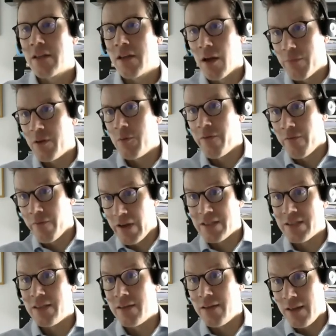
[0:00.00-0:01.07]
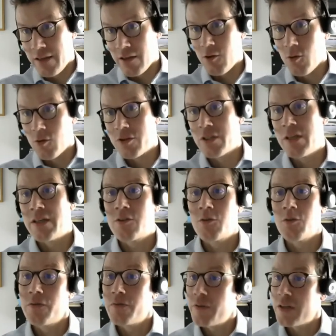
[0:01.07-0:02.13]
The company we've invested in the quarter is
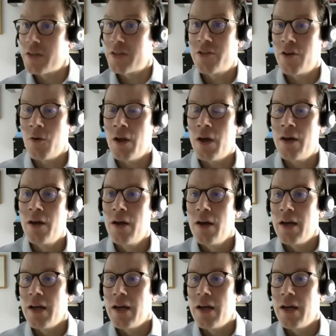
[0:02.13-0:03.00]
called First Solar.